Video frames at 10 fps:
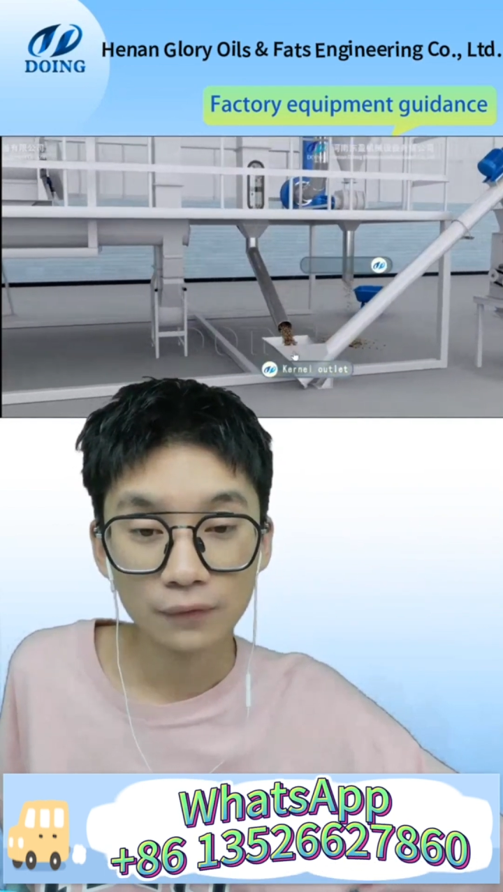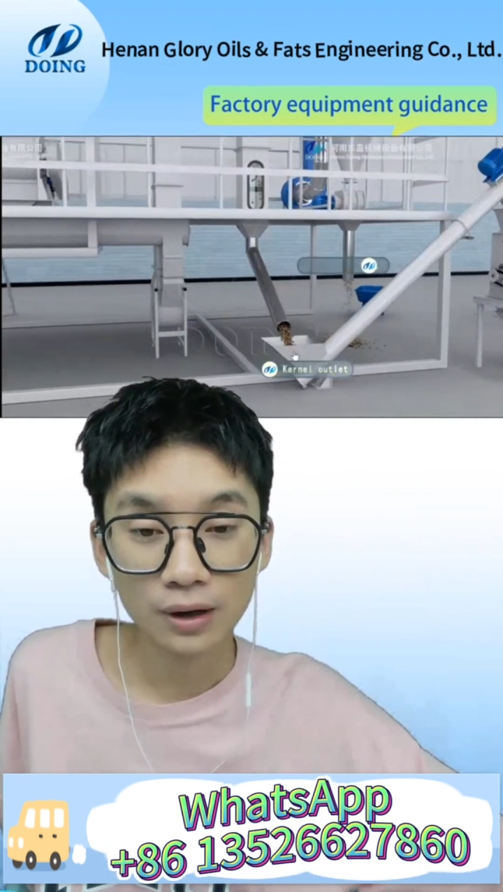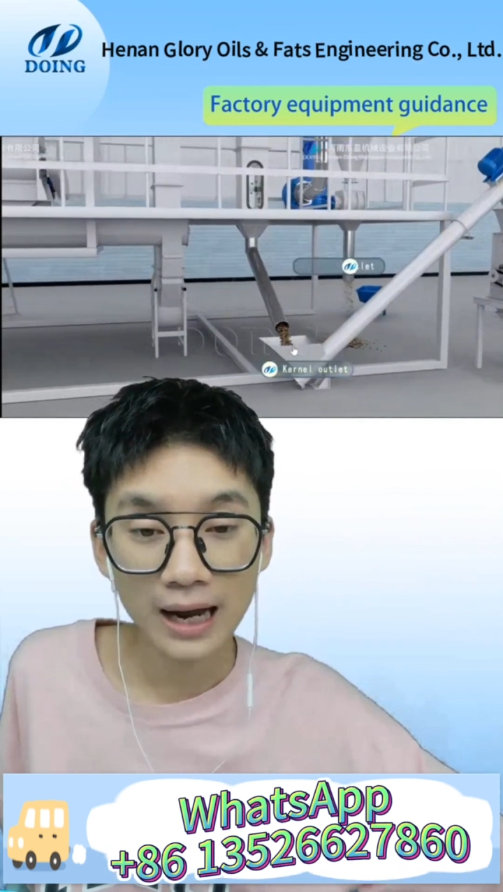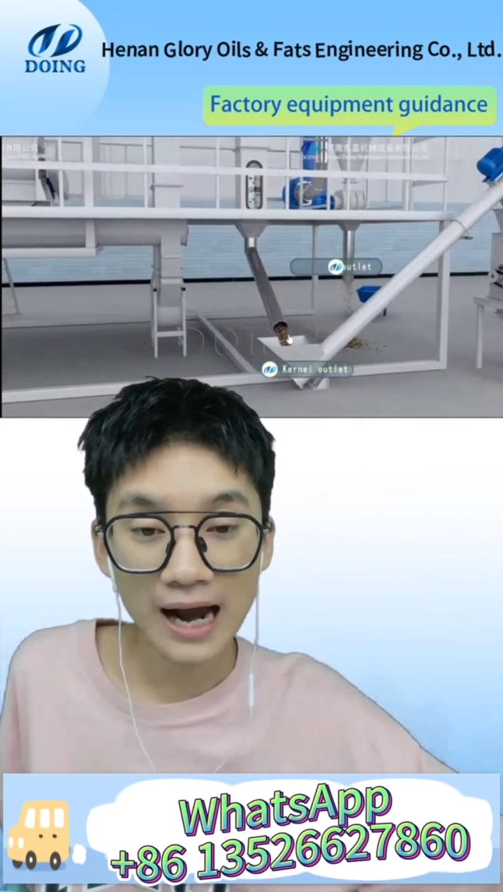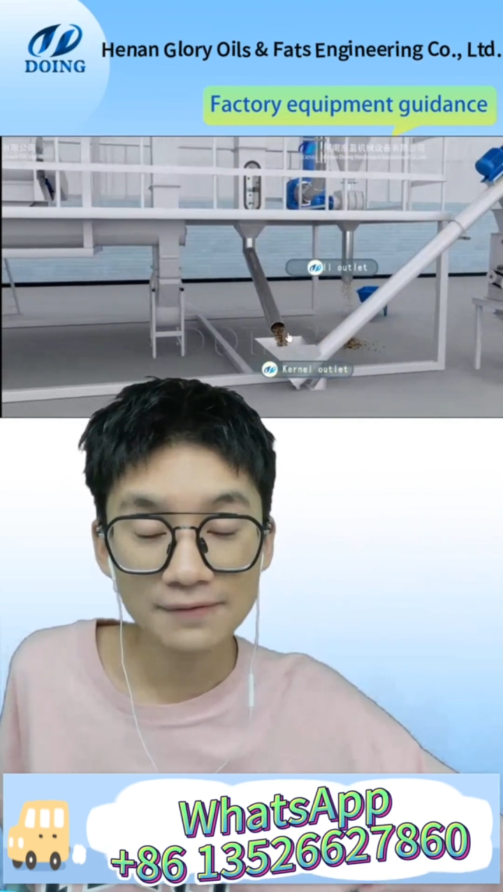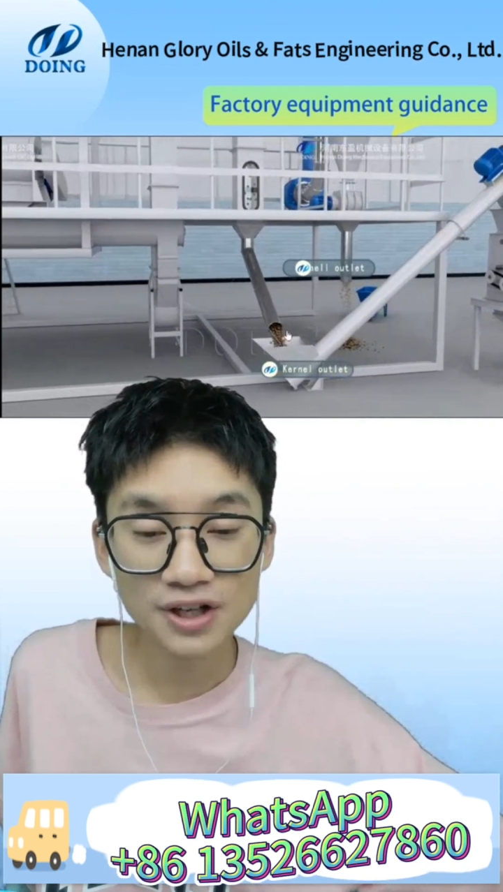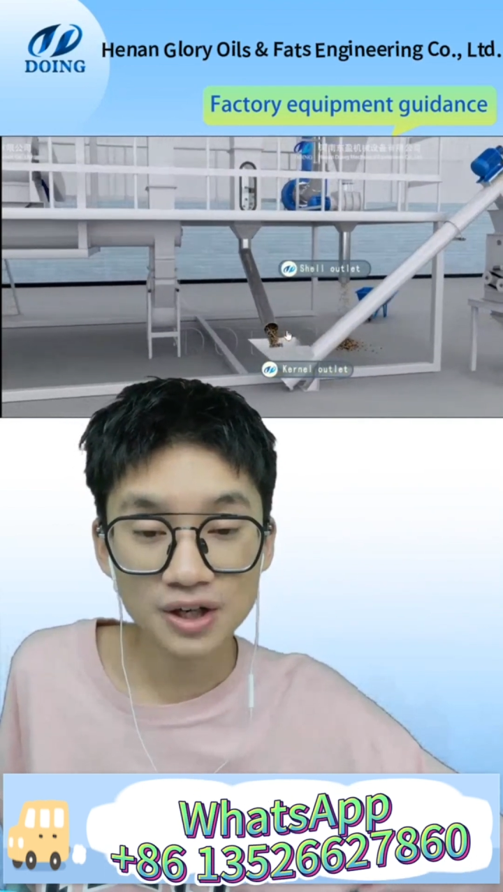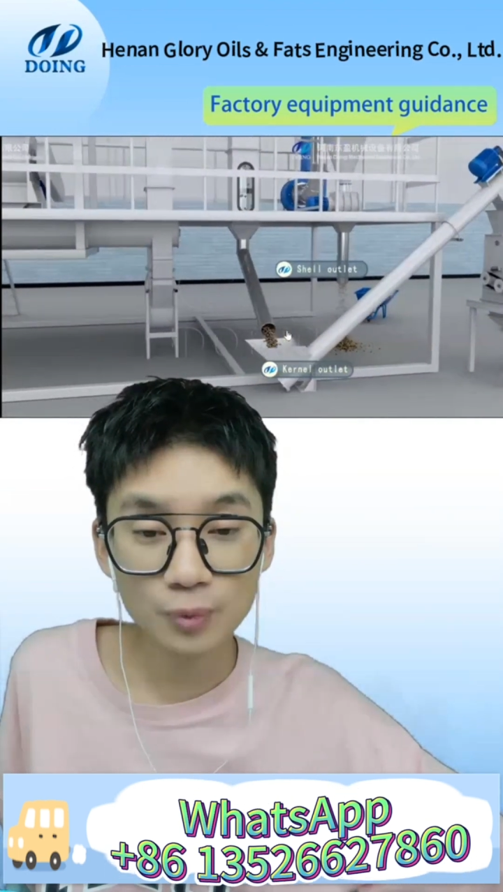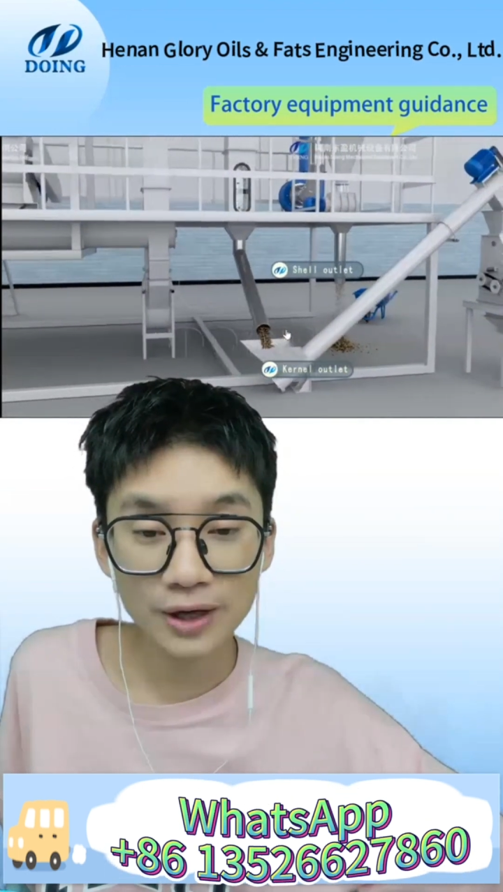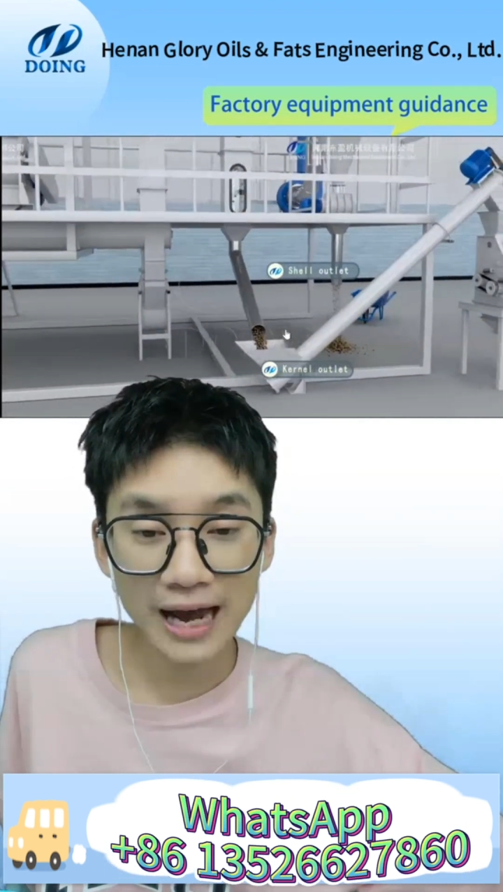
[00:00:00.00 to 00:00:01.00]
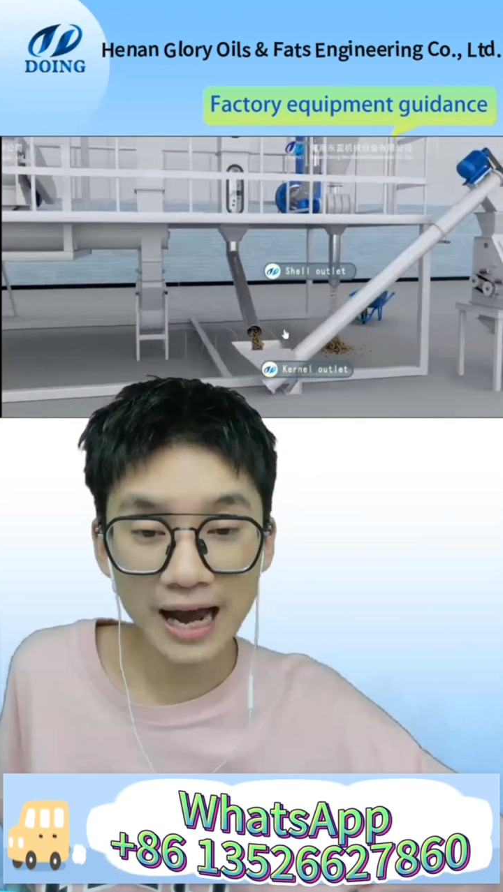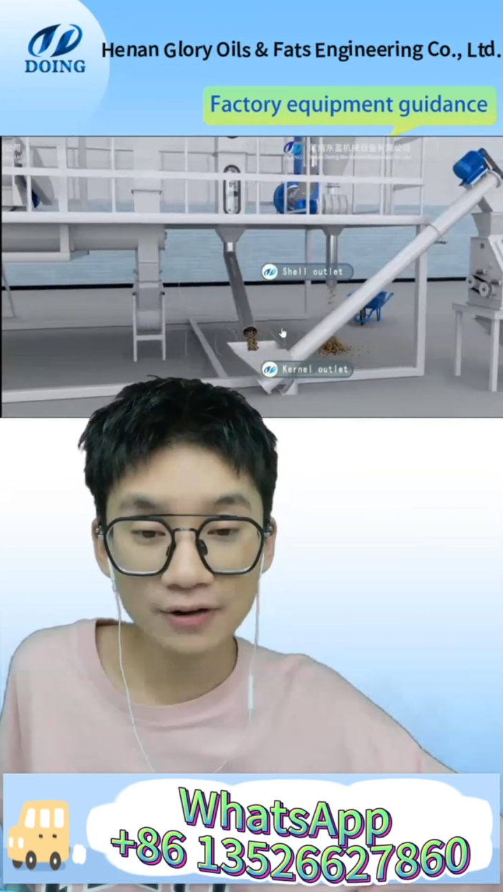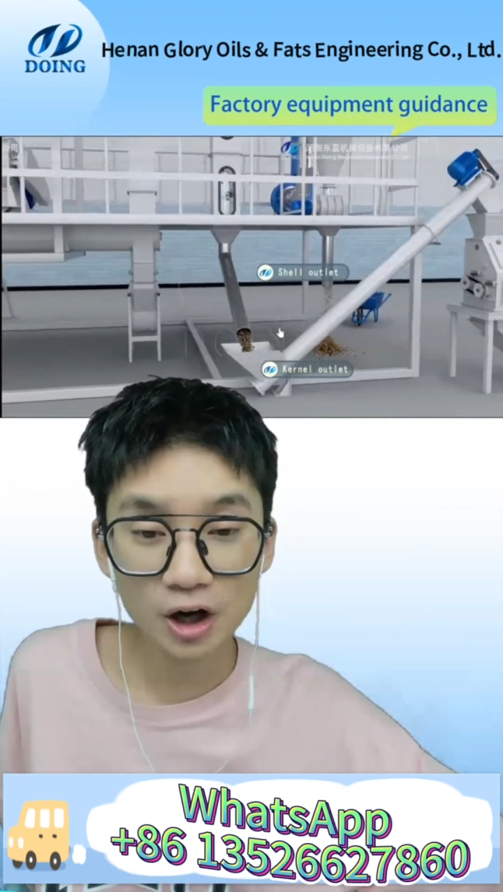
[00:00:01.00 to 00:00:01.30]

After we have